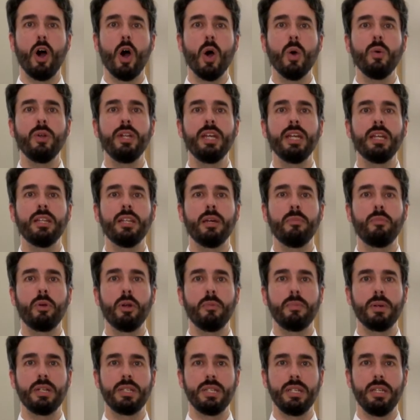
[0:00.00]
owning the
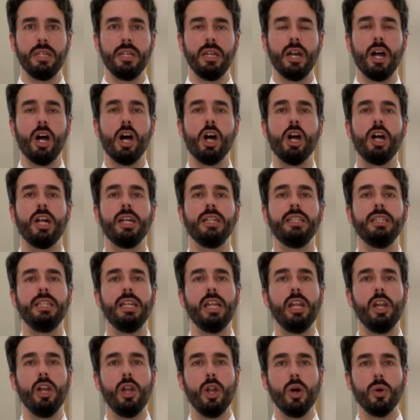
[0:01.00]
property are the
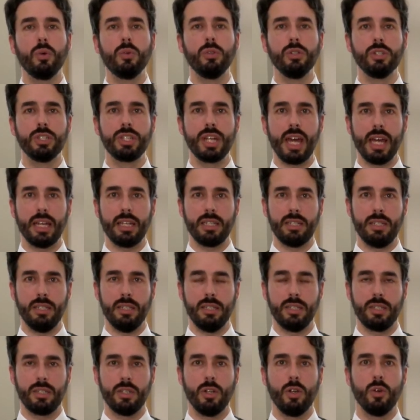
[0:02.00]
local
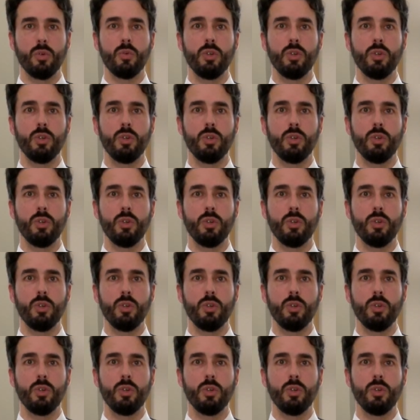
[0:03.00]
taxes,